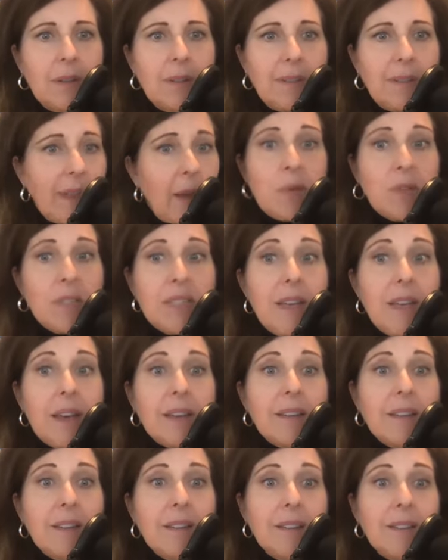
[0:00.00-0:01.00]
That was it.
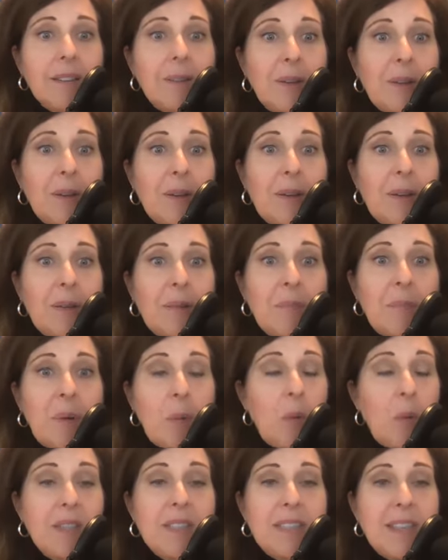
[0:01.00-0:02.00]

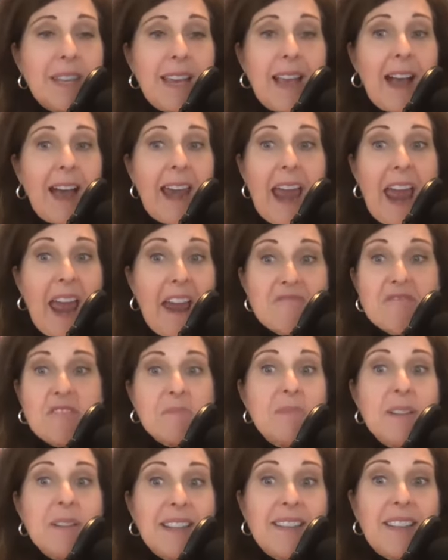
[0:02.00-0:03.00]
But once they got
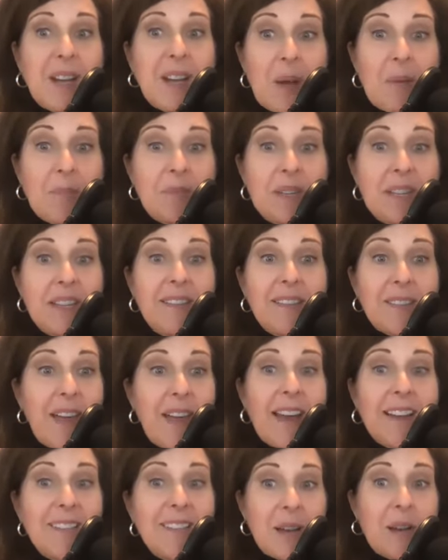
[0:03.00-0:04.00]
everybody in the company
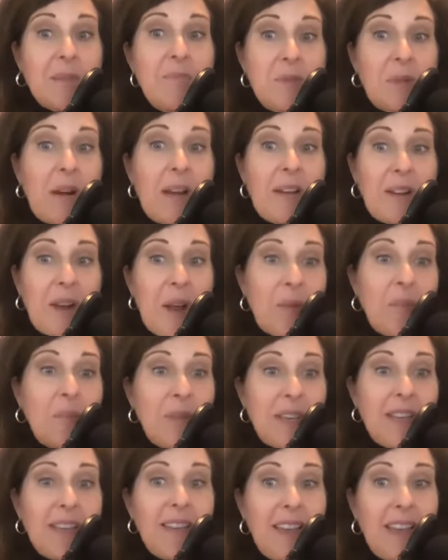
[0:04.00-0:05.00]
lined up around
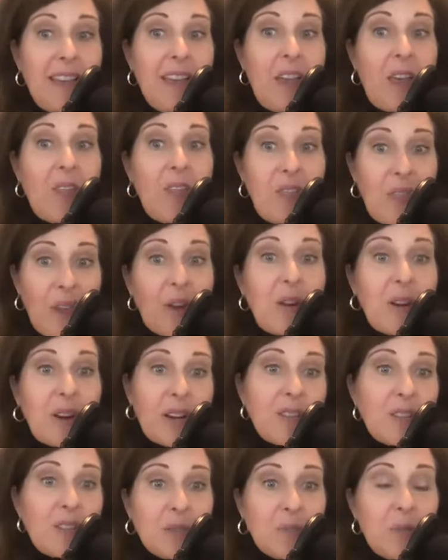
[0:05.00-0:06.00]
helping their
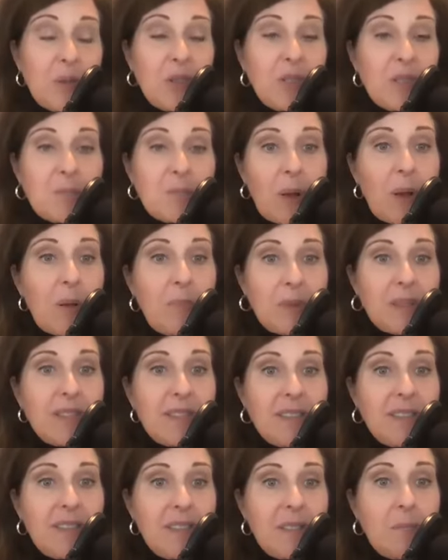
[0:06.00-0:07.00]
customers, small
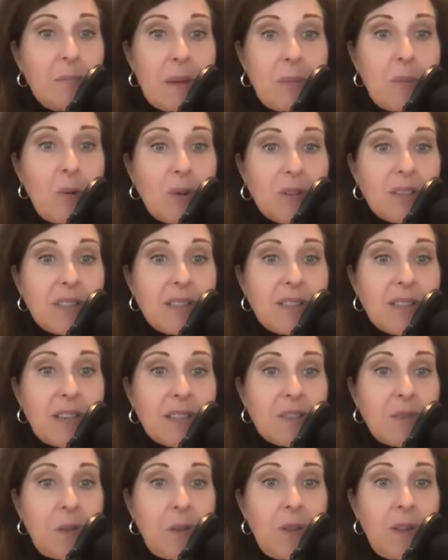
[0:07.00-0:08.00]
businesses, be more
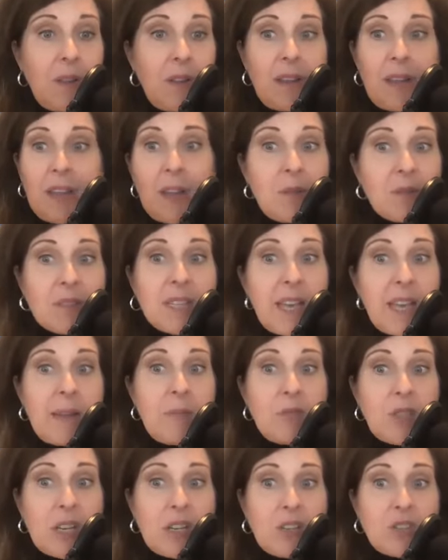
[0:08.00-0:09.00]
successful, it was a
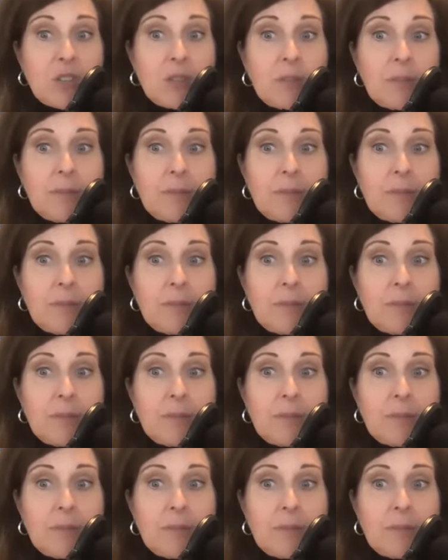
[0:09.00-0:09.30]
game changer.